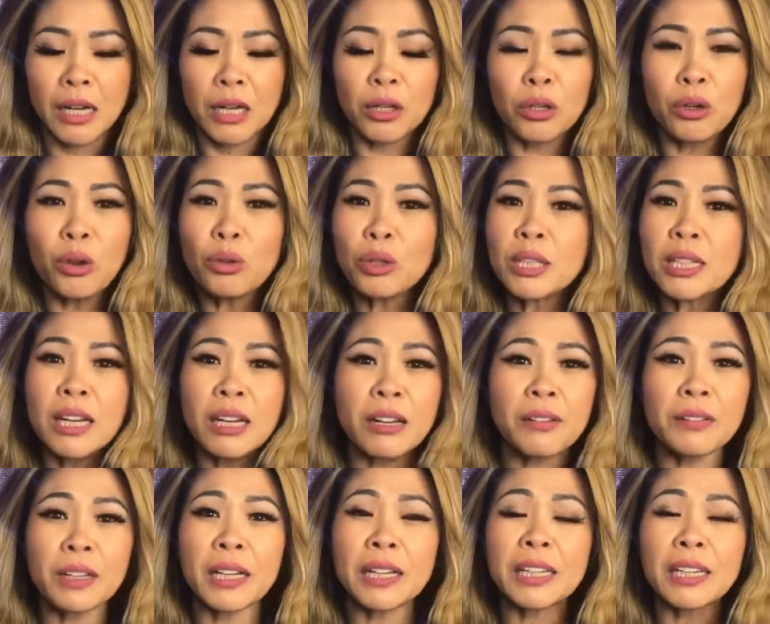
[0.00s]
not
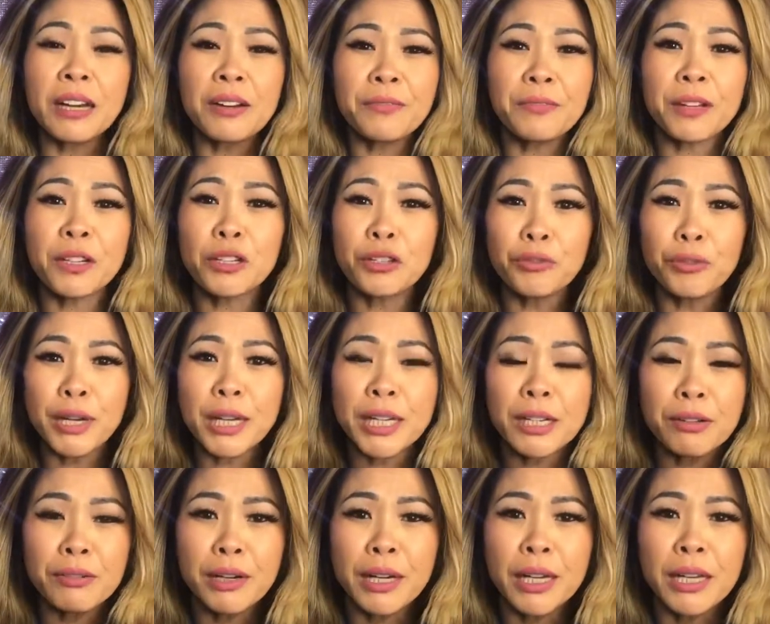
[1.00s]
enough
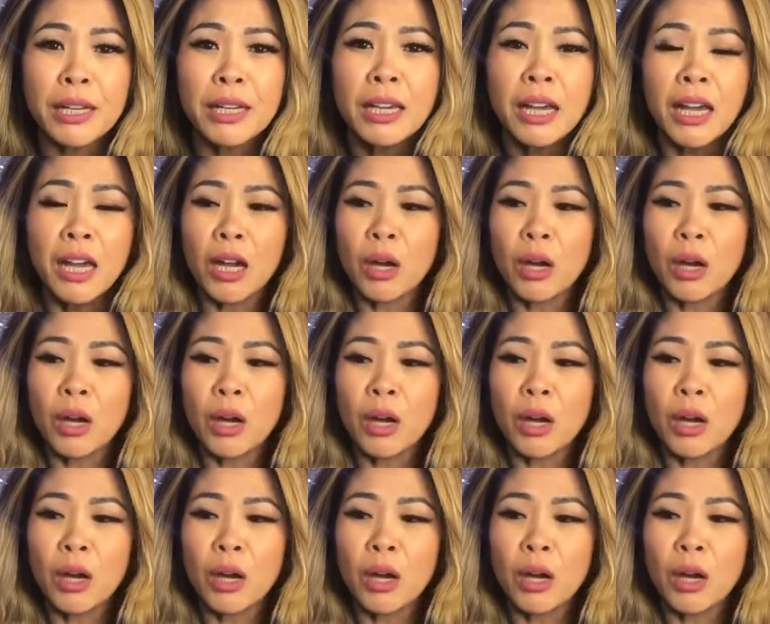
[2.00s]
greenery.